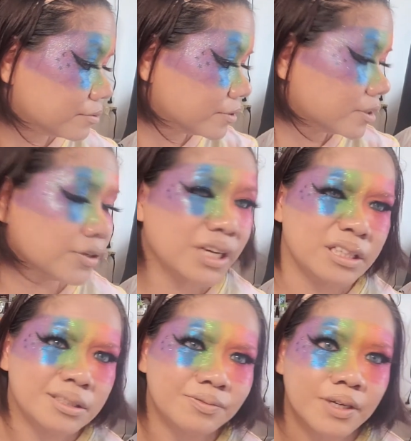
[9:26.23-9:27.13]
So
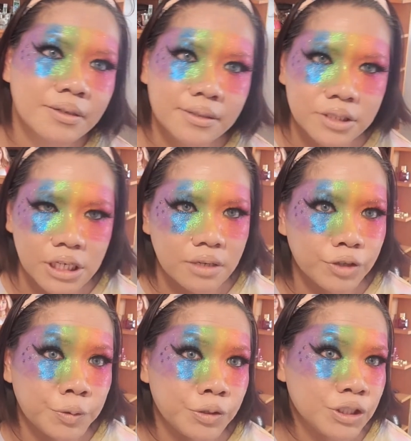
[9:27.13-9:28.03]
it's very cheap.
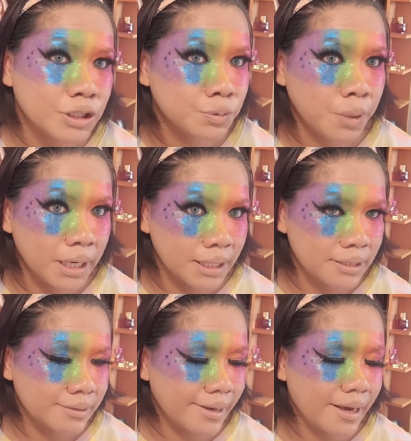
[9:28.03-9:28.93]
If you just want to
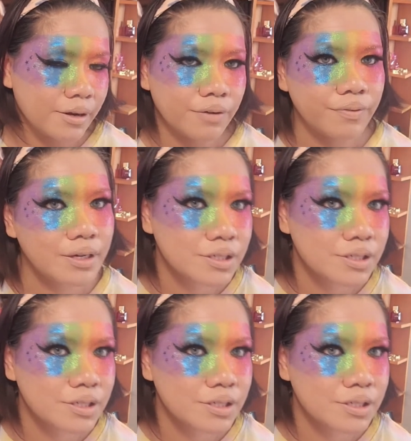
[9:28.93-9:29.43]
design your face,